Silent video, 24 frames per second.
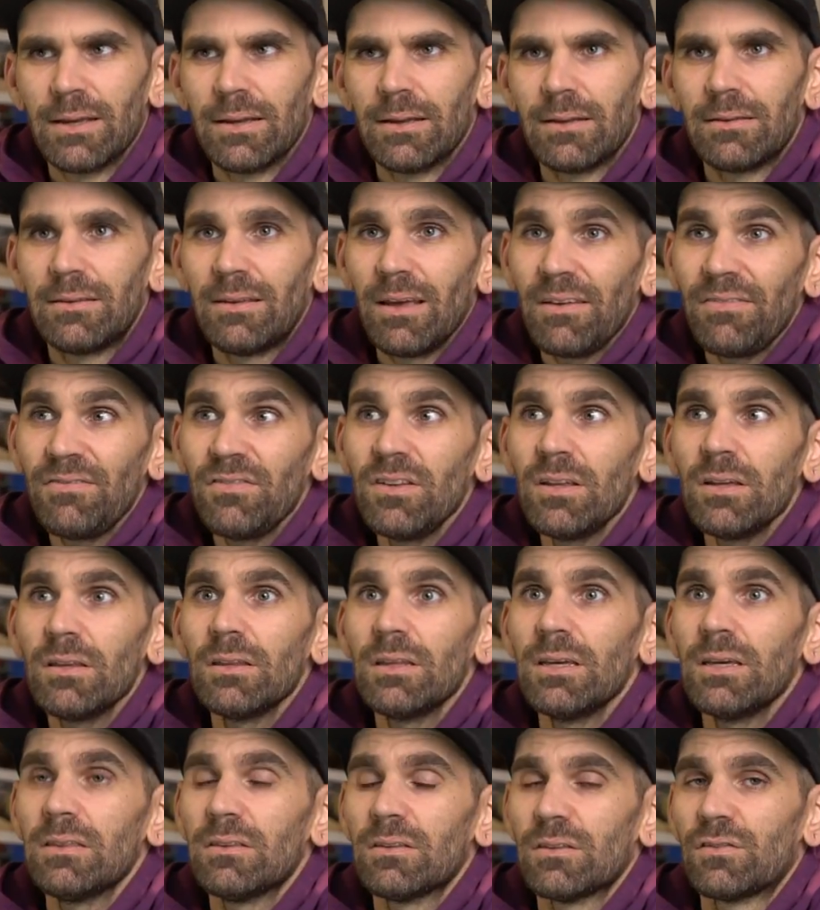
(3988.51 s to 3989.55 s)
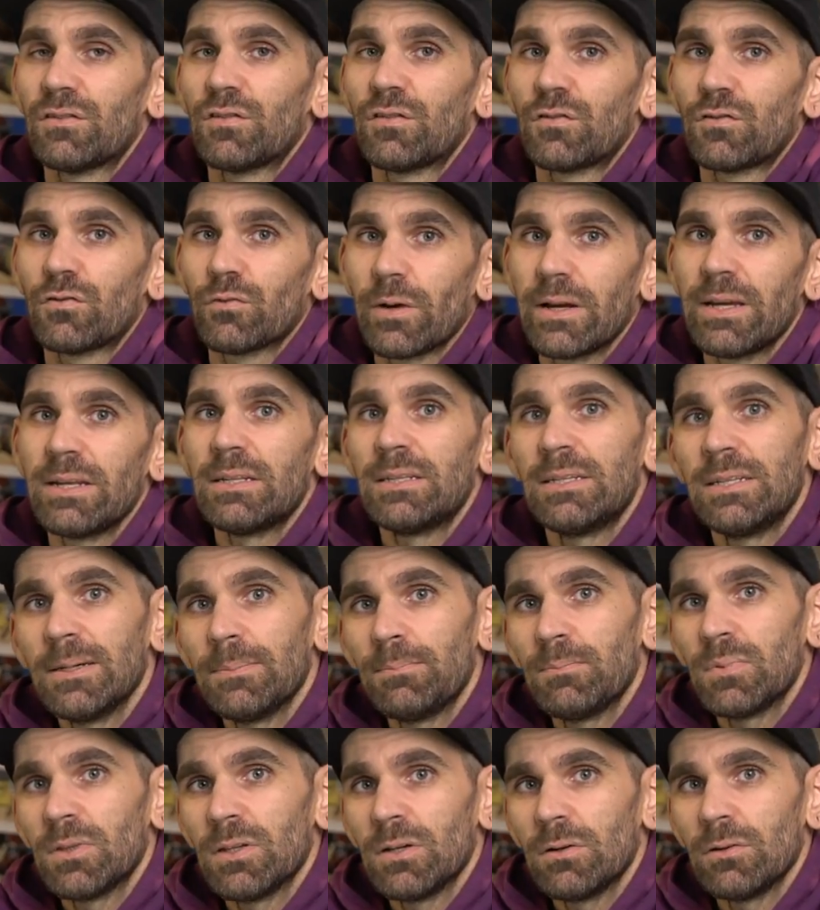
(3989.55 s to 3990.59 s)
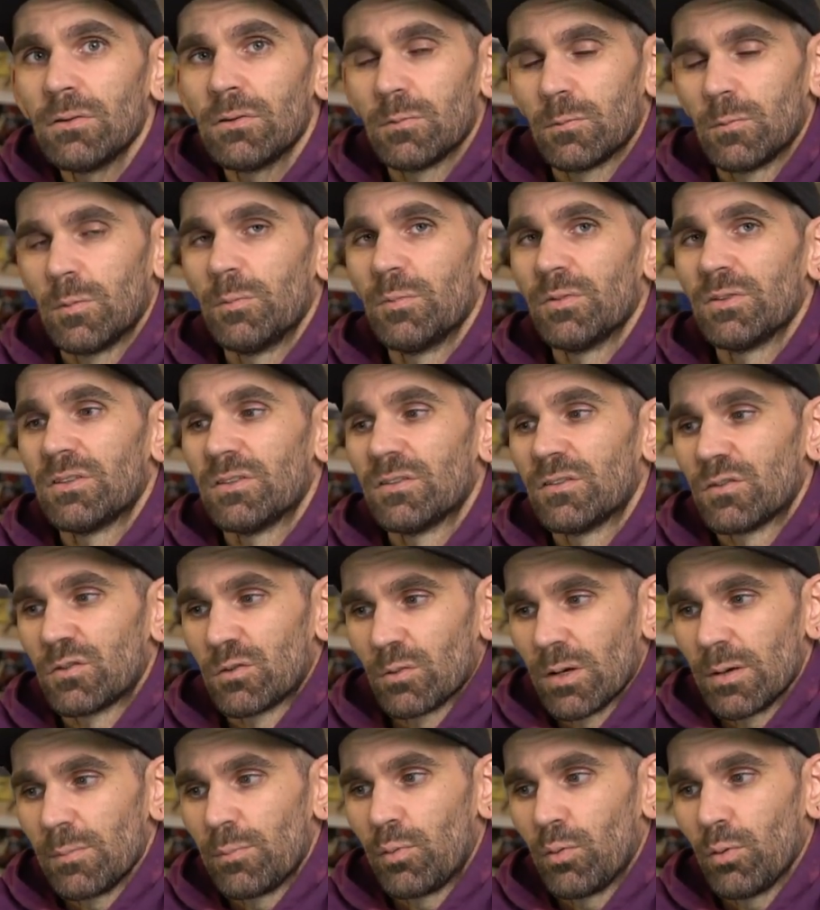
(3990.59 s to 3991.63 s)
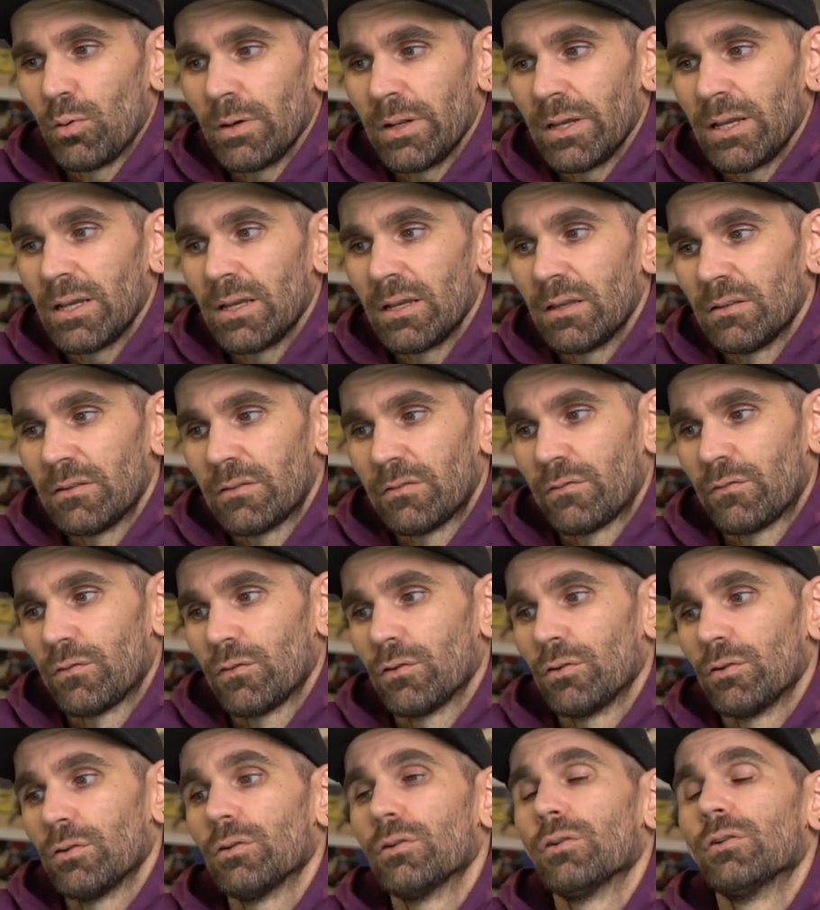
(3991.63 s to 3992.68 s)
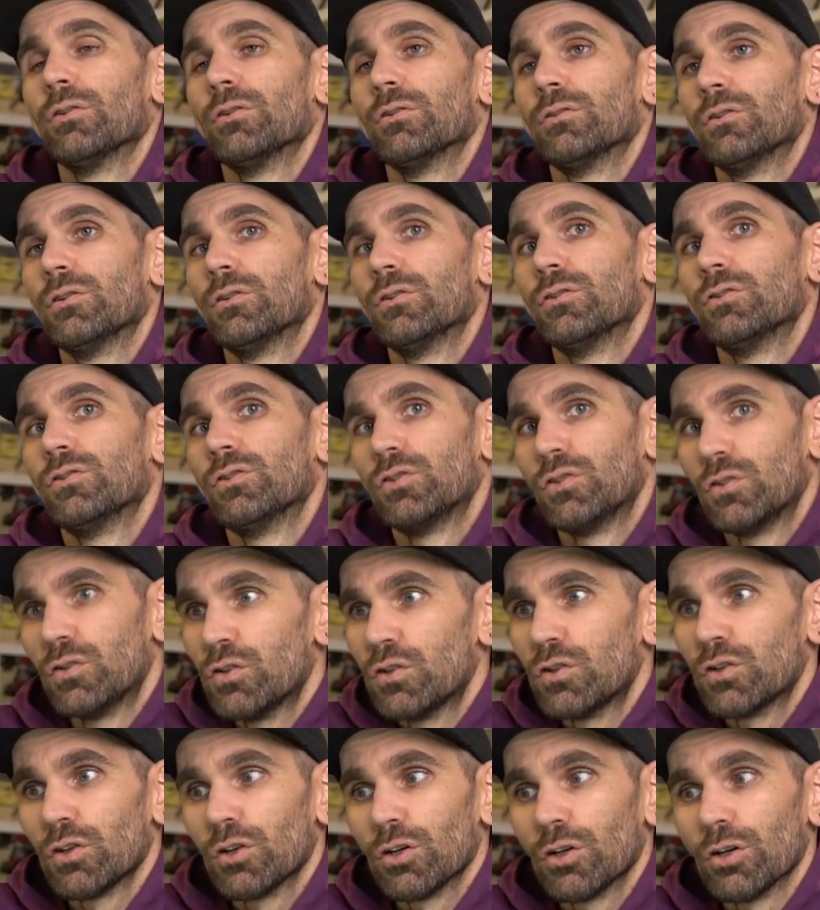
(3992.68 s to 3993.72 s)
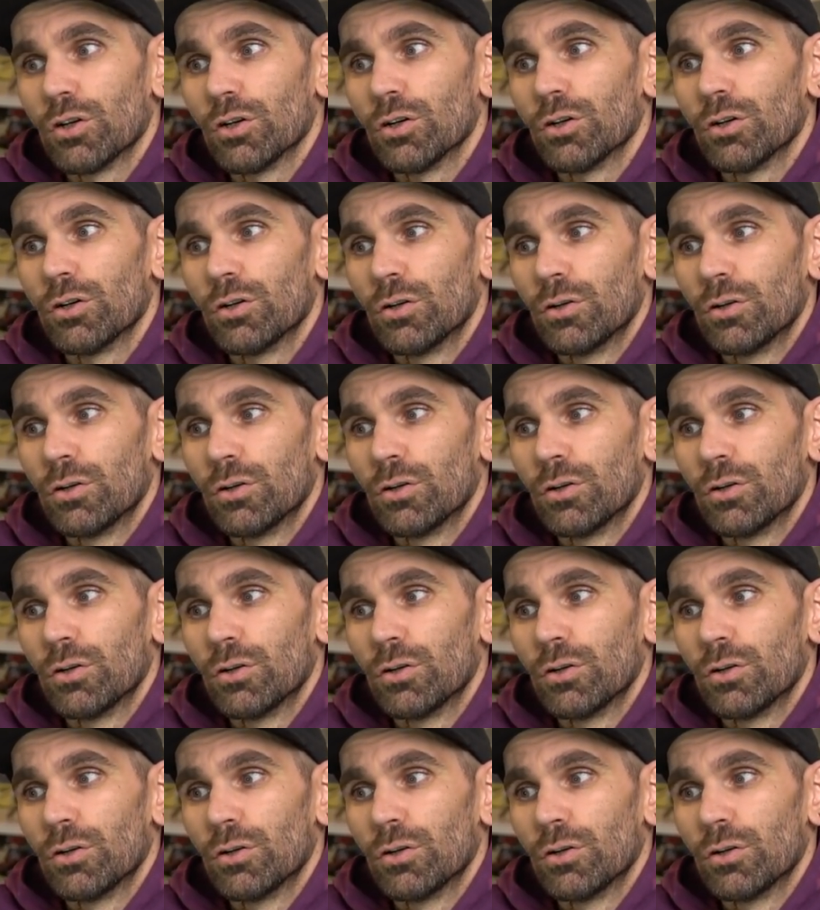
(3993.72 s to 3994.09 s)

Definitely the straight tip though, the one with the straight porting is for sure